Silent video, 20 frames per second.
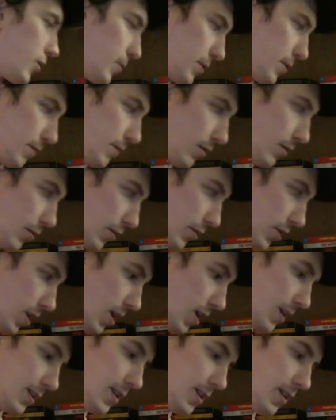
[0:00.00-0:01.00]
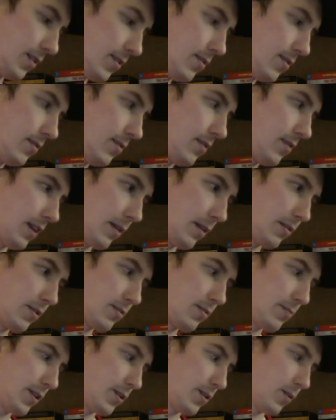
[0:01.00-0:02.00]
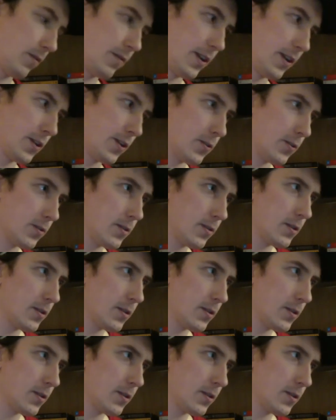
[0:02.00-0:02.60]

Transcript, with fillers: of other content, like special features.